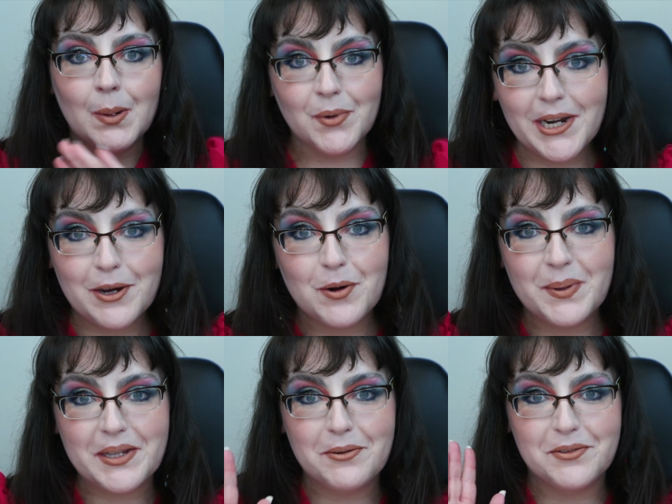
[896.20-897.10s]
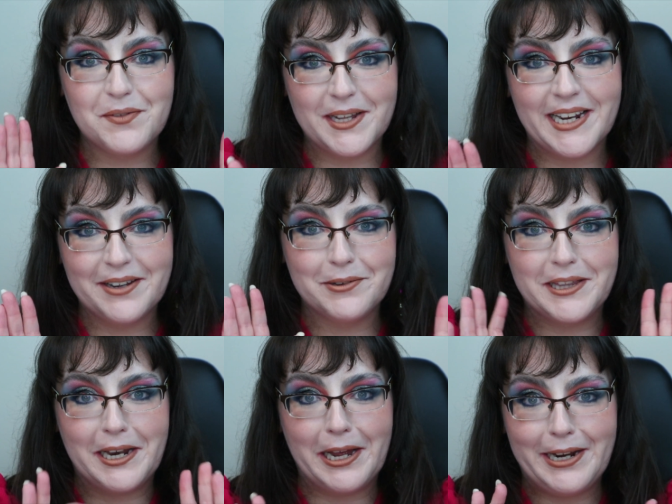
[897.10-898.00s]
I'm really hoping that was fiddling with
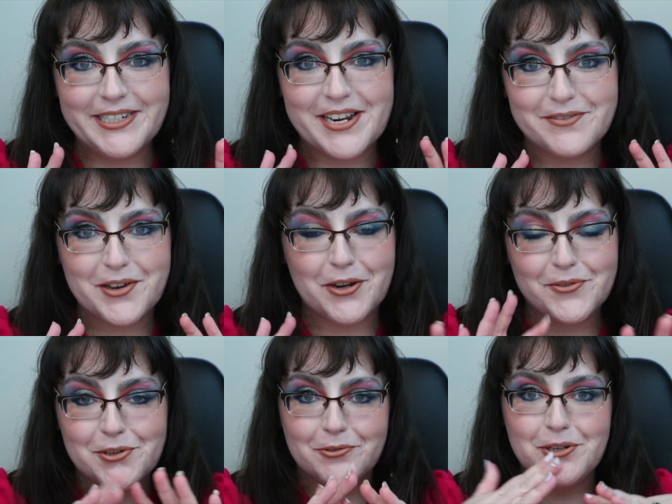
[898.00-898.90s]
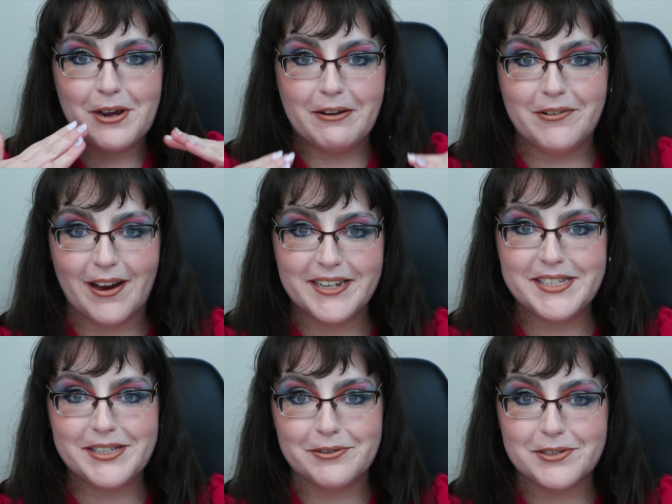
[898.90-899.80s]
the lighting. I've kind of shown you how
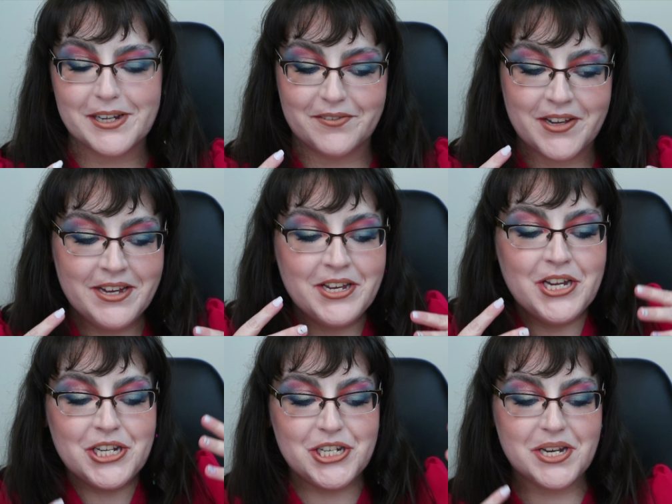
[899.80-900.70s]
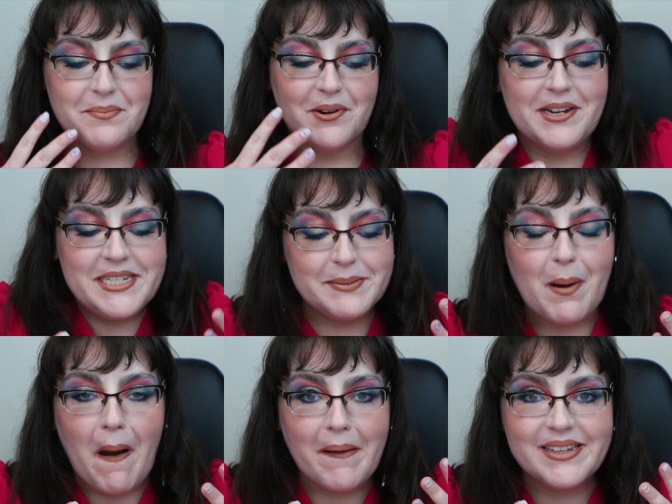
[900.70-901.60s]
nice those kind of shimmery
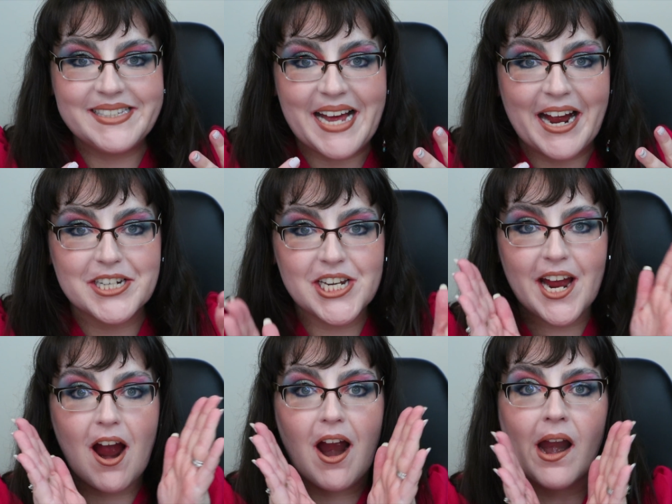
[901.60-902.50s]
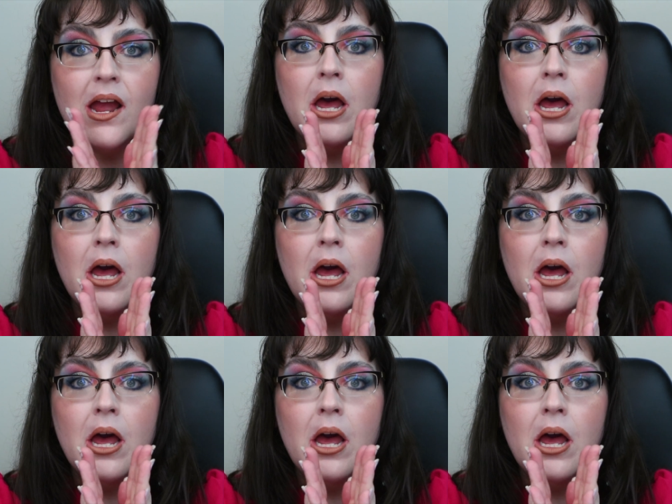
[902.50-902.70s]
sparkles actually are.